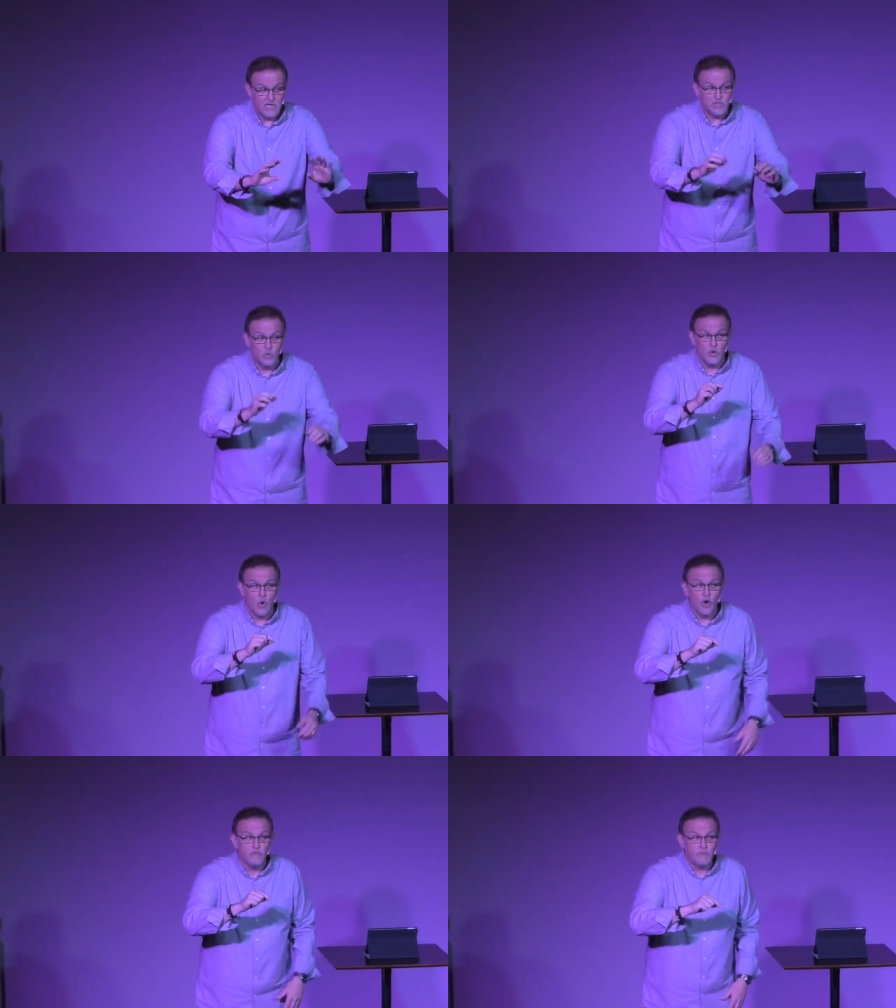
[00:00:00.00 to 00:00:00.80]
So, in
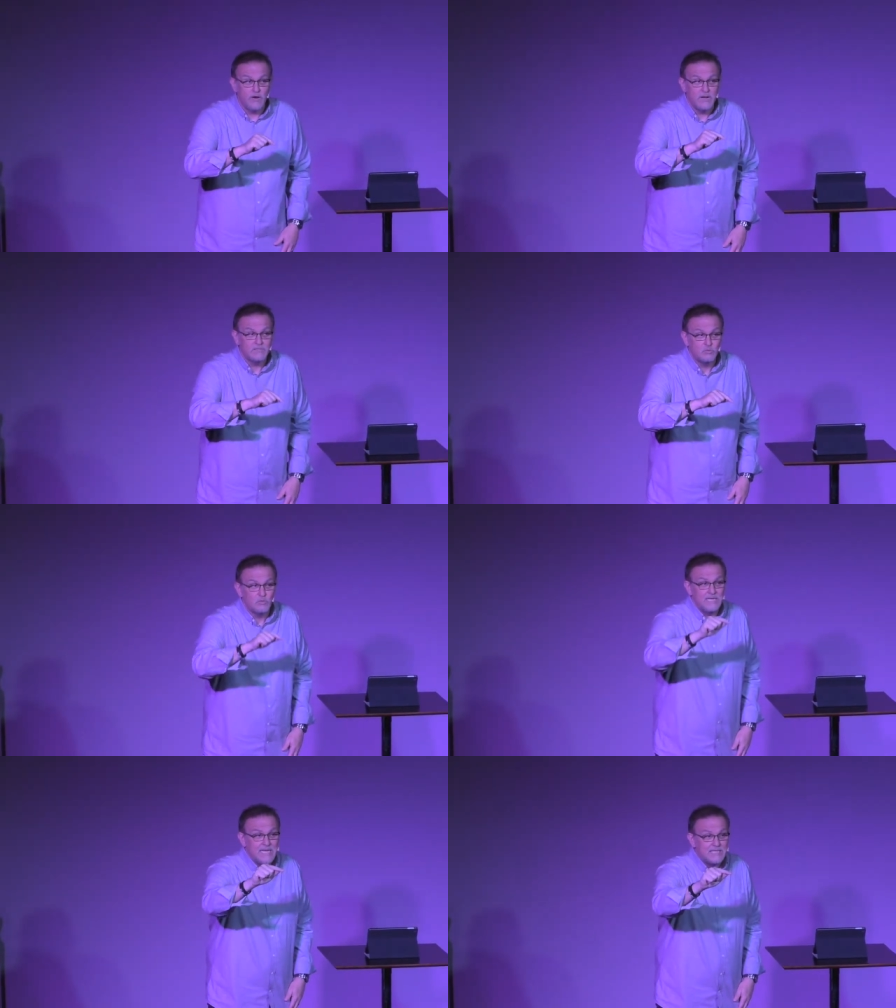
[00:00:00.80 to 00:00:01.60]
order for him to
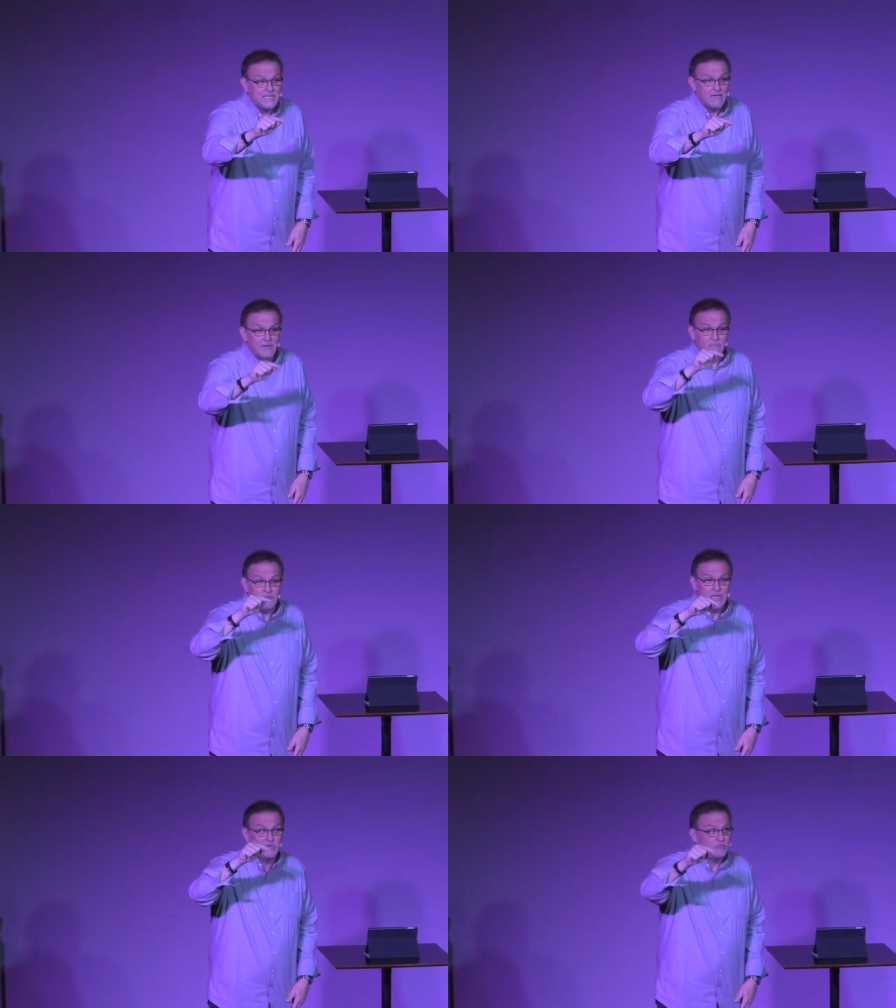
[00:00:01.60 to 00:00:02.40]
lead
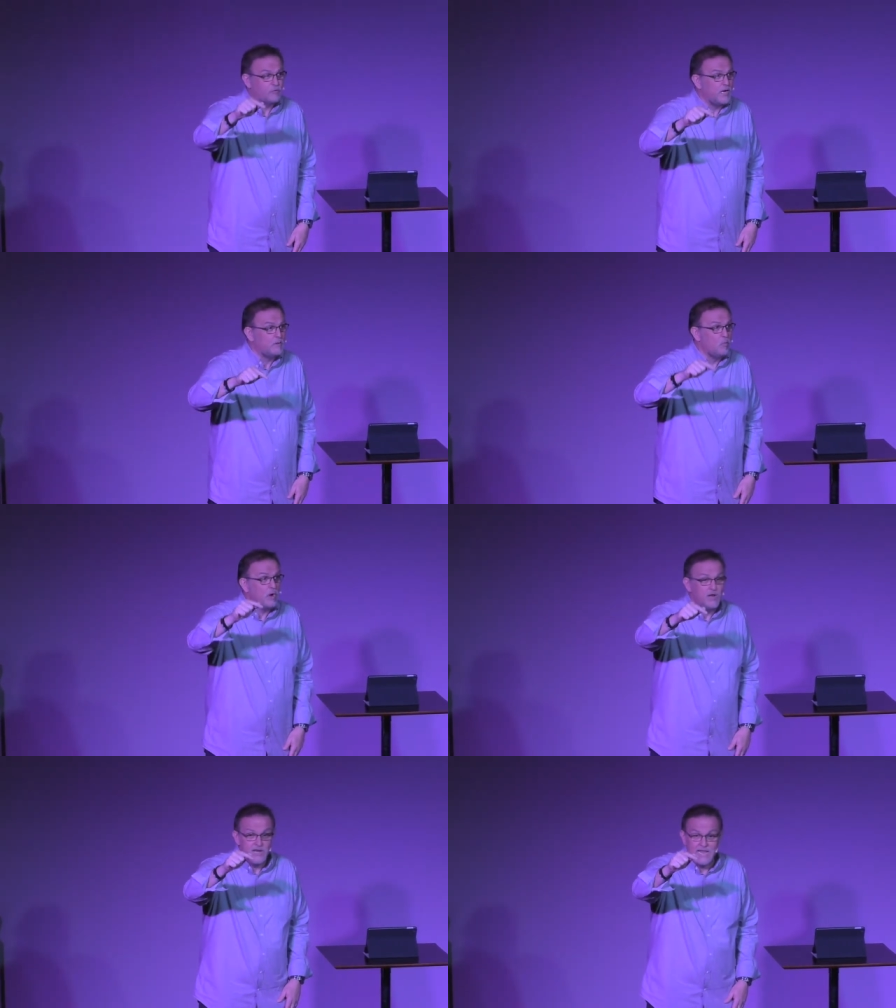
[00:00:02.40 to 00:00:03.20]
into freedom,
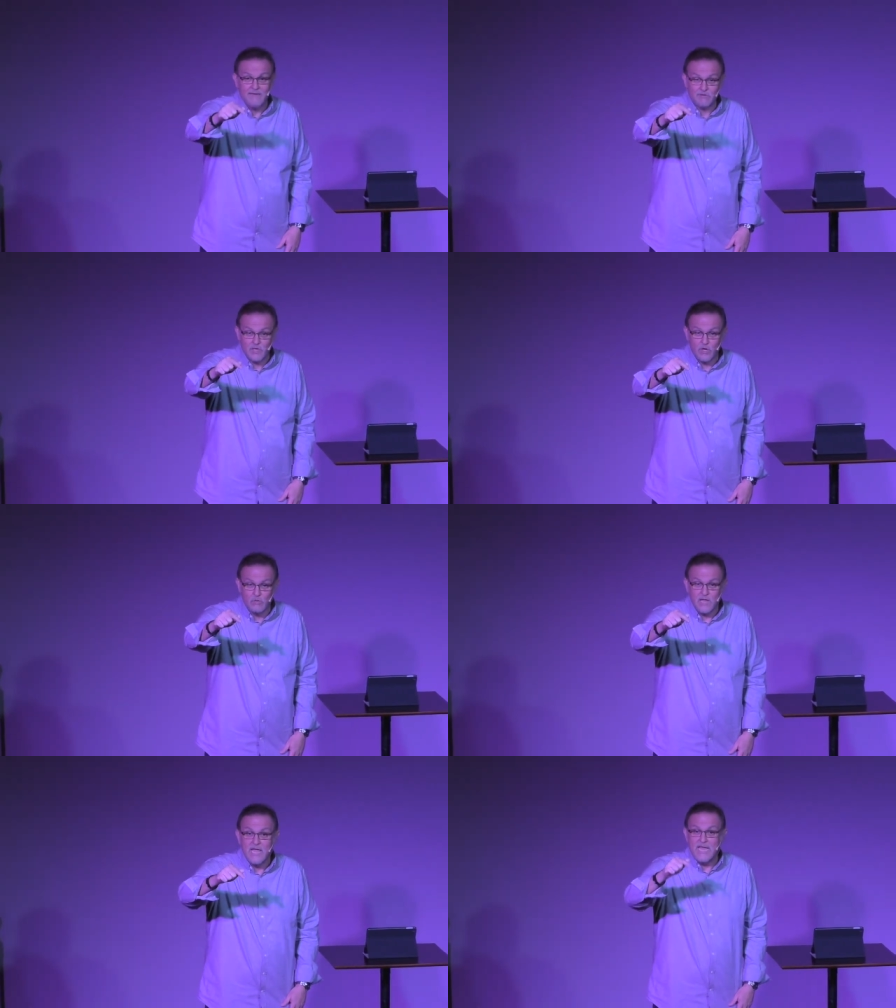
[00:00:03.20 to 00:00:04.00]
where did he have to
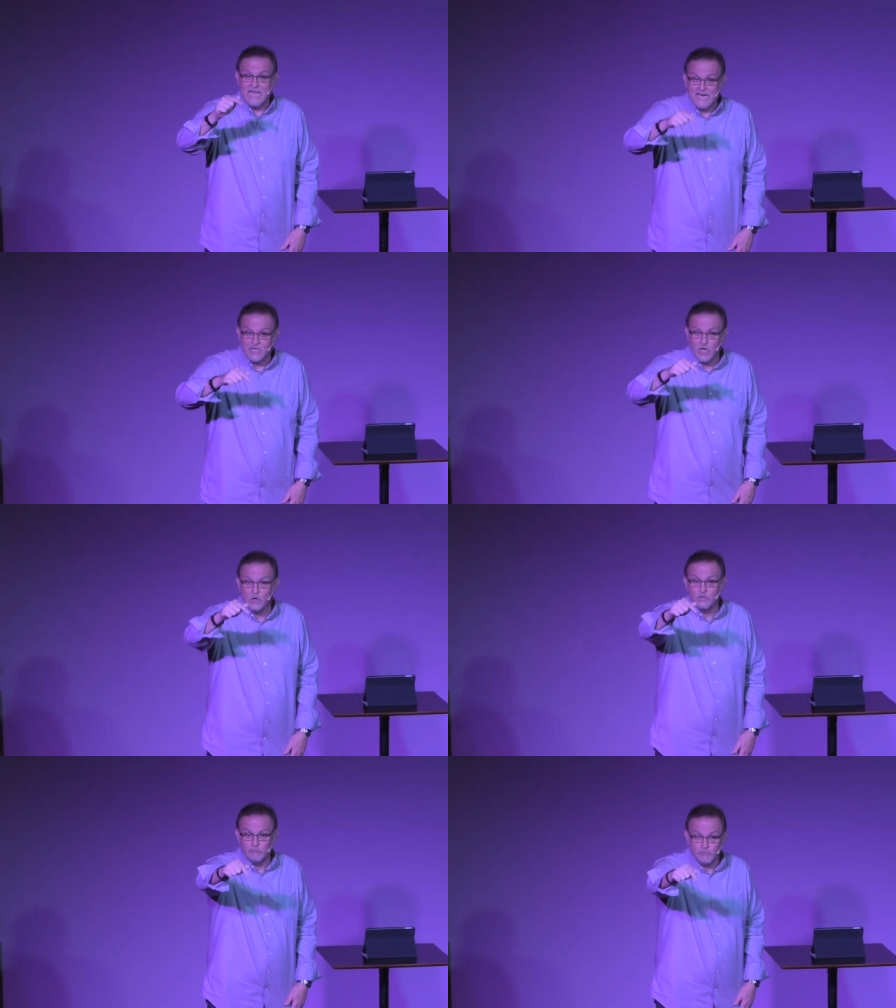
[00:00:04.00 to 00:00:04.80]
go? He had to
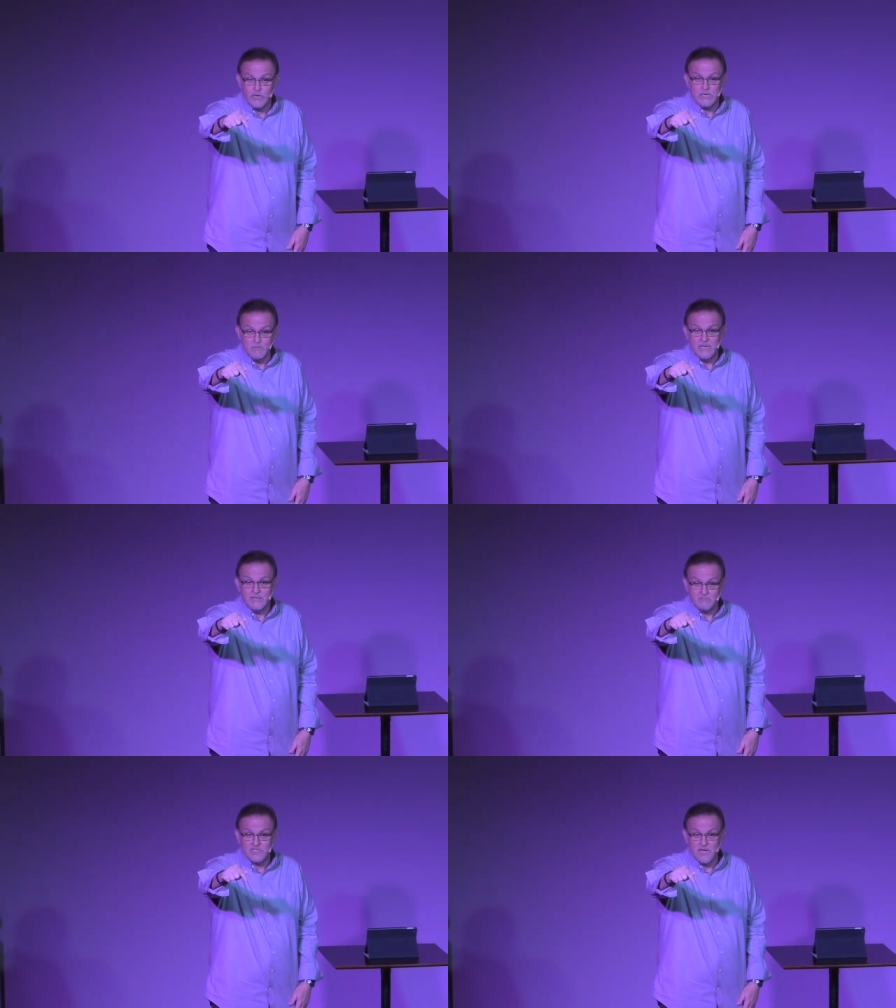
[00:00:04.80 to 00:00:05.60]
go to freedom
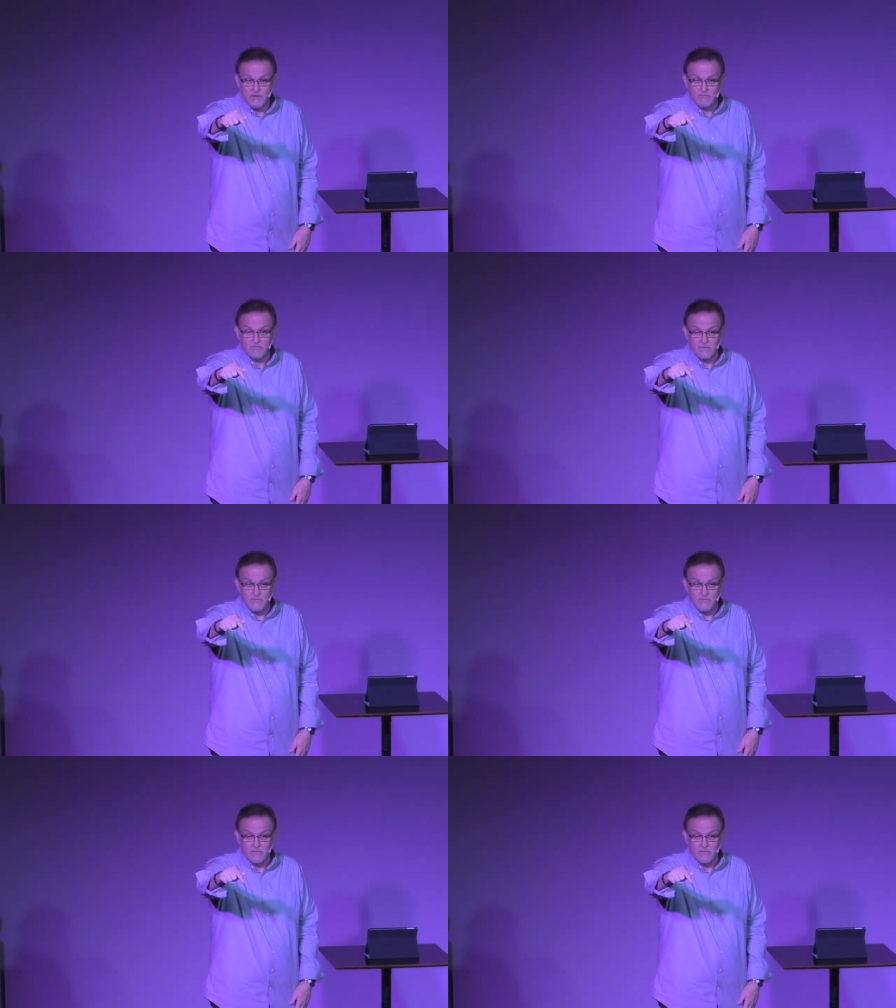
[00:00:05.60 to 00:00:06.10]
himself.